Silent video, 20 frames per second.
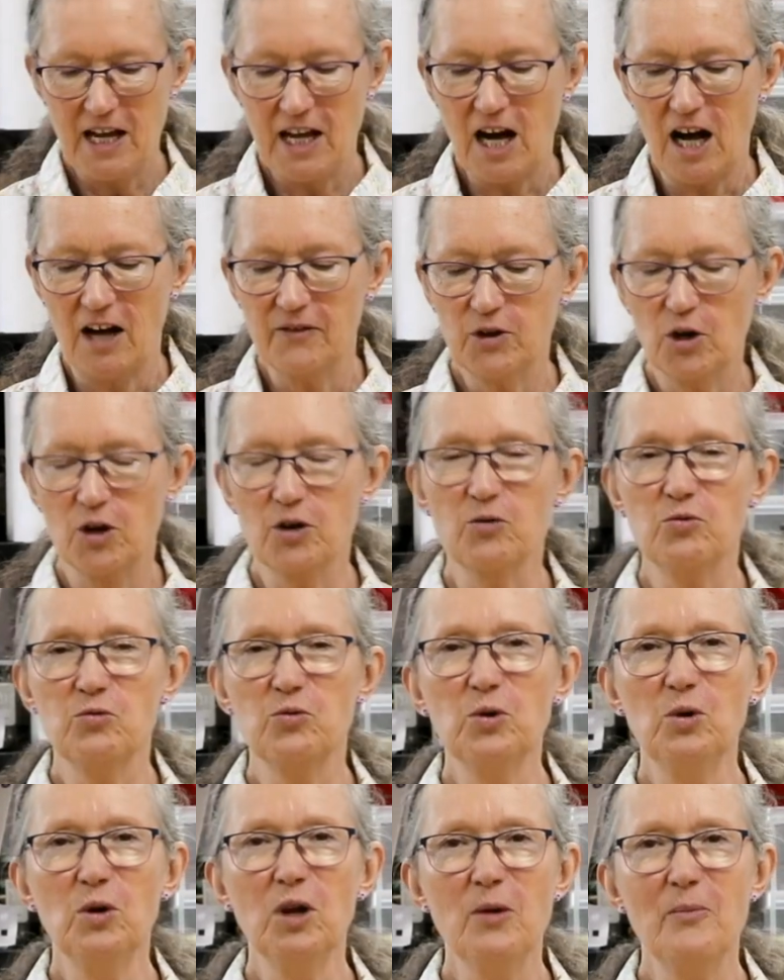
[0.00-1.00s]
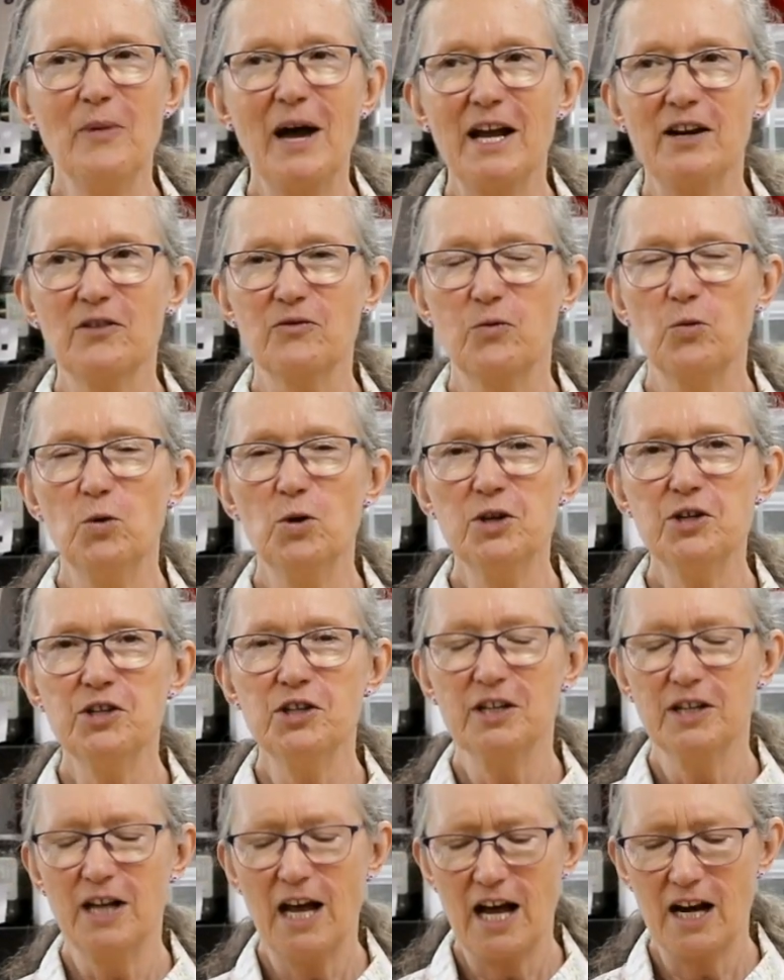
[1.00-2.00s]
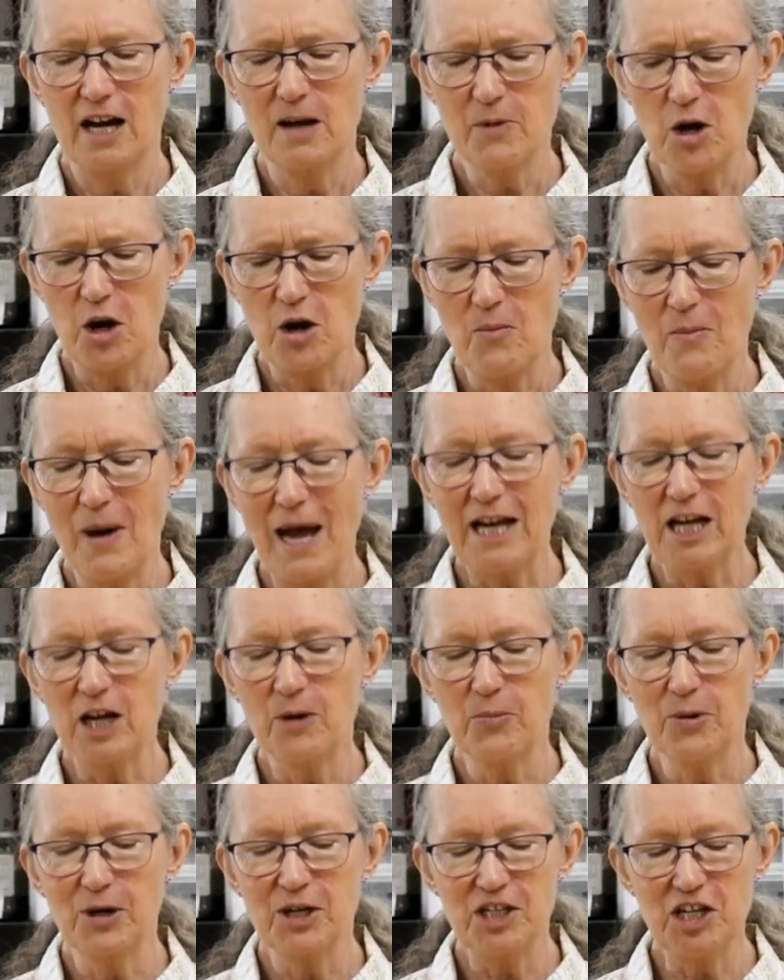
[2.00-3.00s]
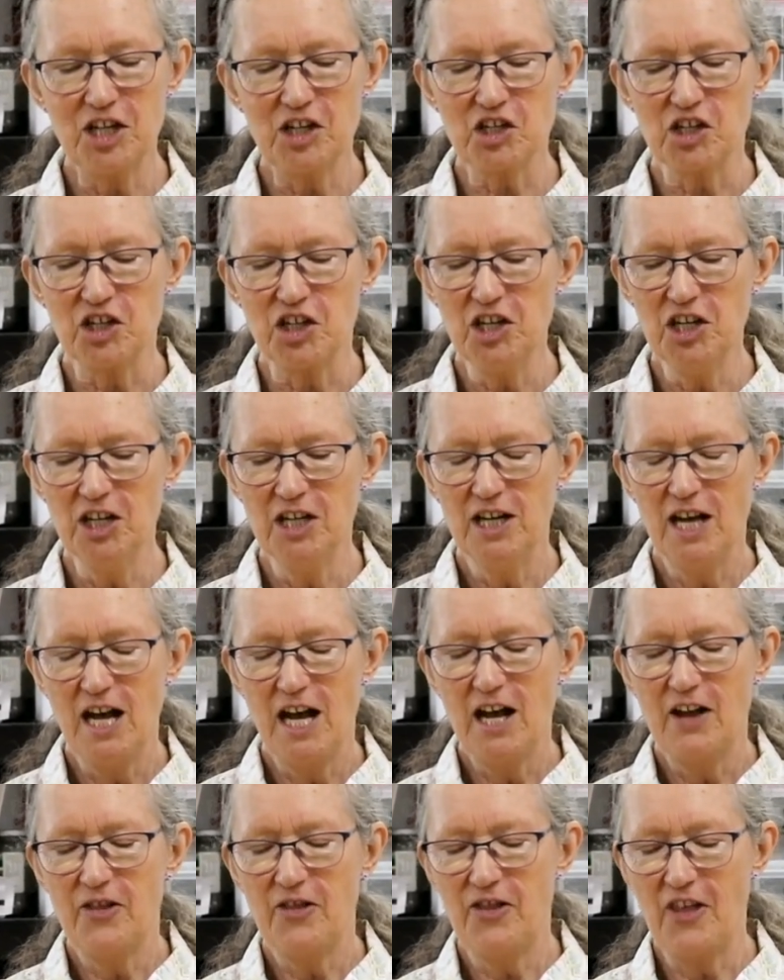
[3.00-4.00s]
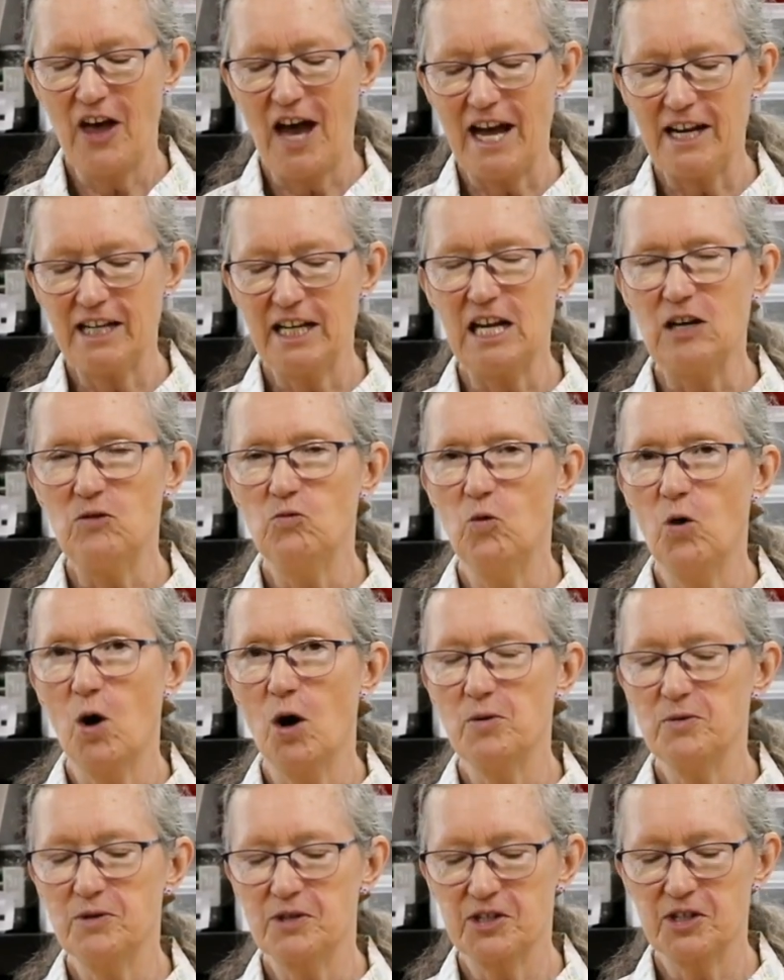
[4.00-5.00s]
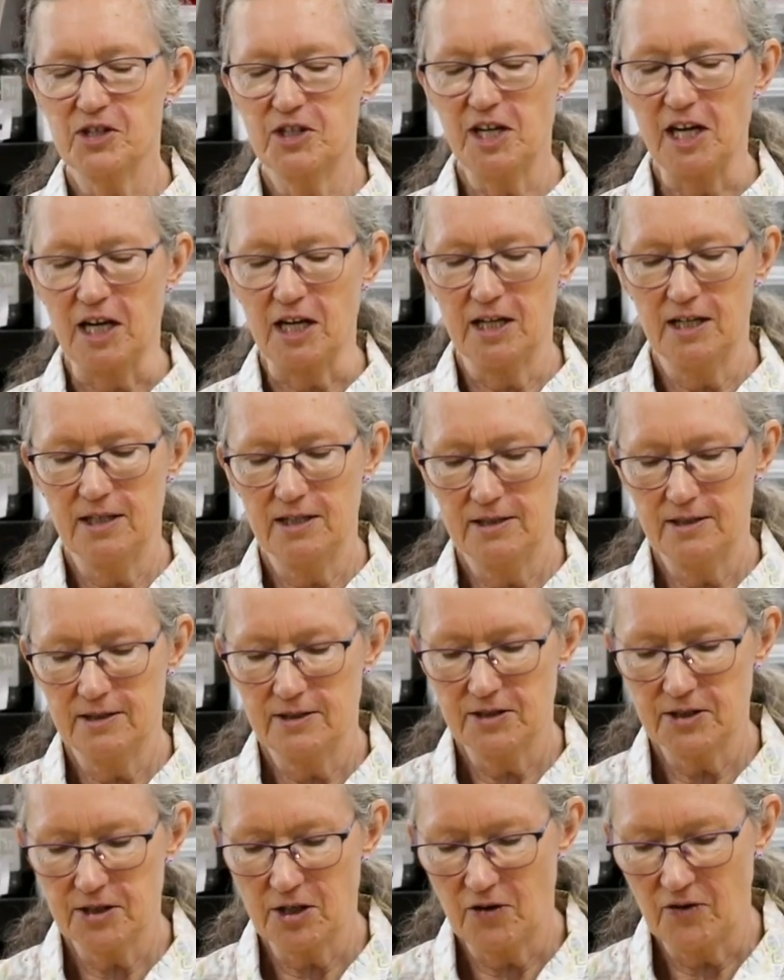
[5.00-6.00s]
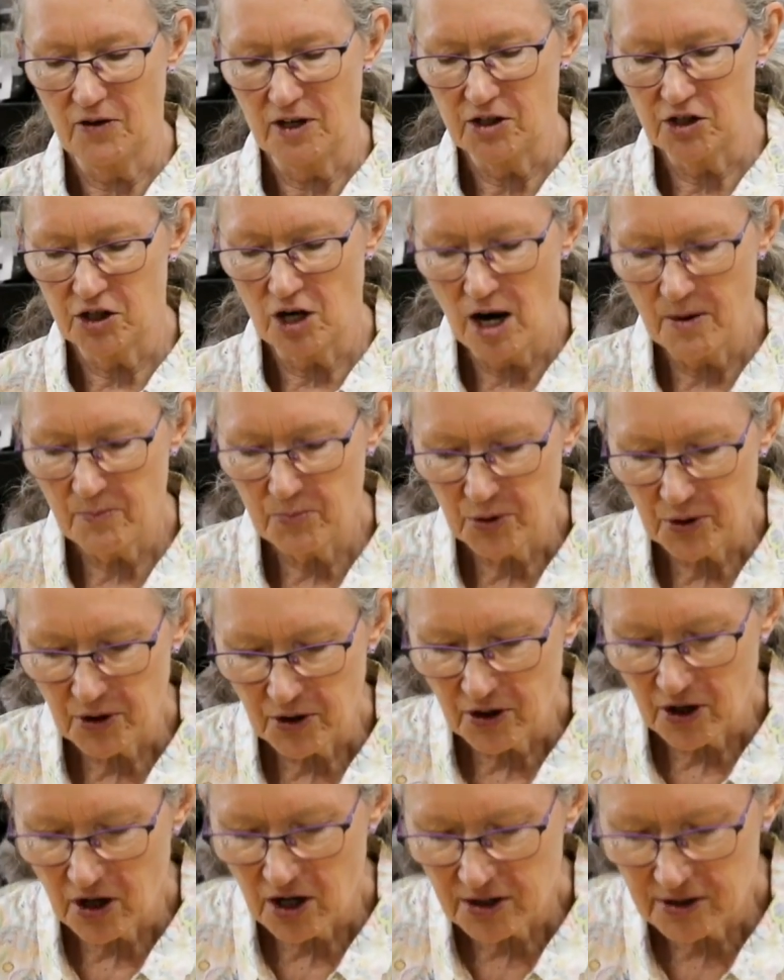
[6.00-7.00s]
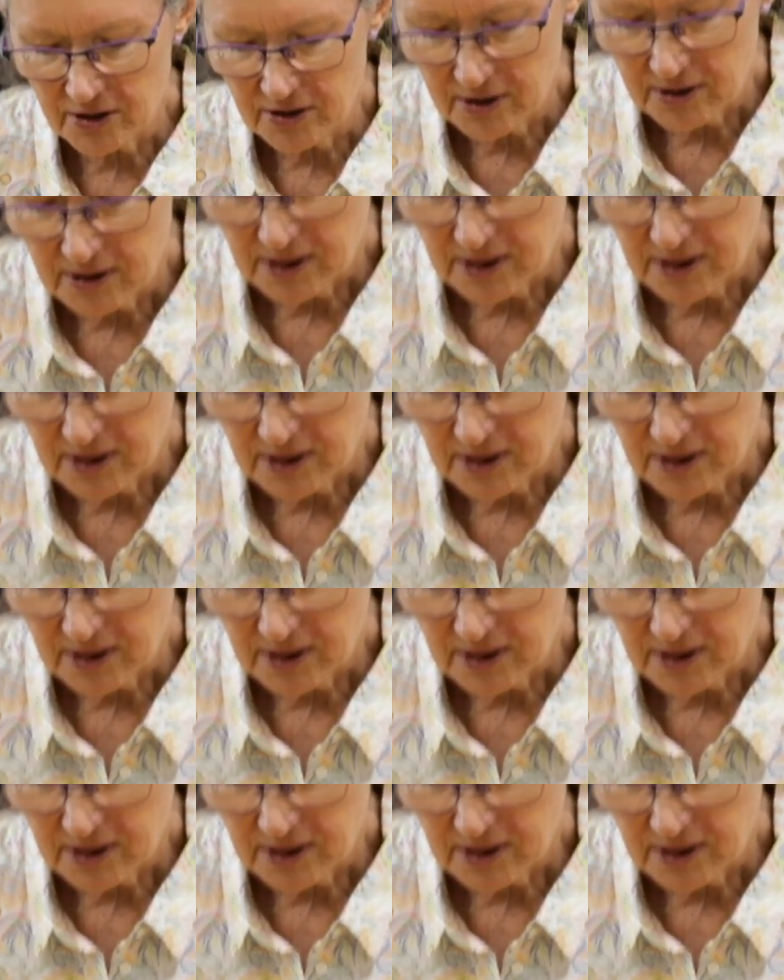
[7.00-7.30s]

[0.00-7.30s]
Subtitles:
I've got a ruler made of wood, and I'm going to make a prediction that it won't stick. So if I try and put it on,